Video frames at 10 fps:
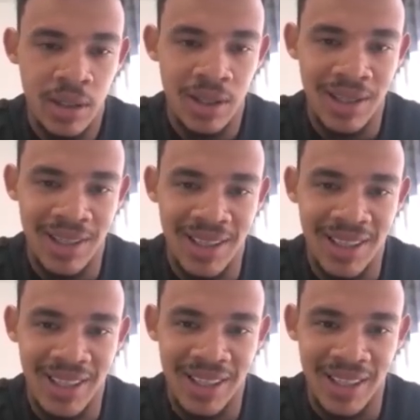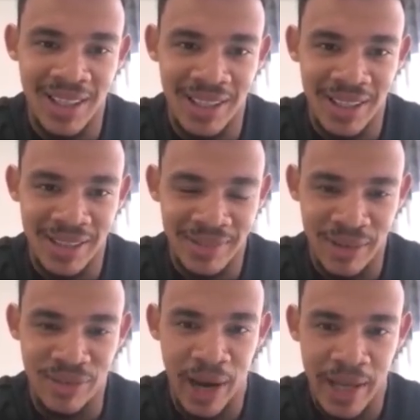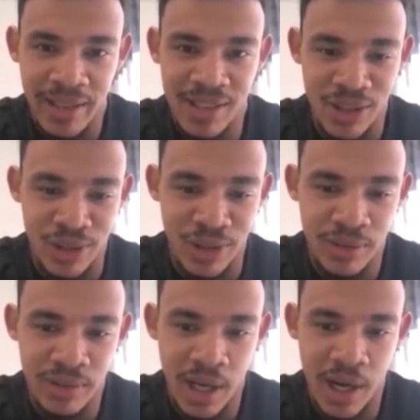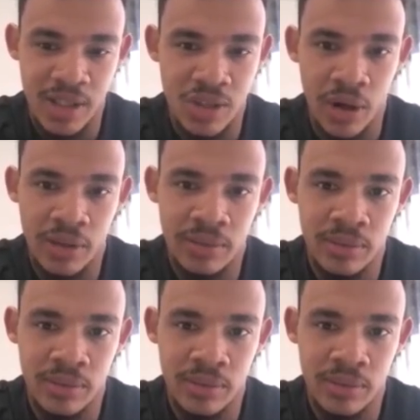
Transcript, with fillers: uh, uh, a flight. So yeah, he's gone.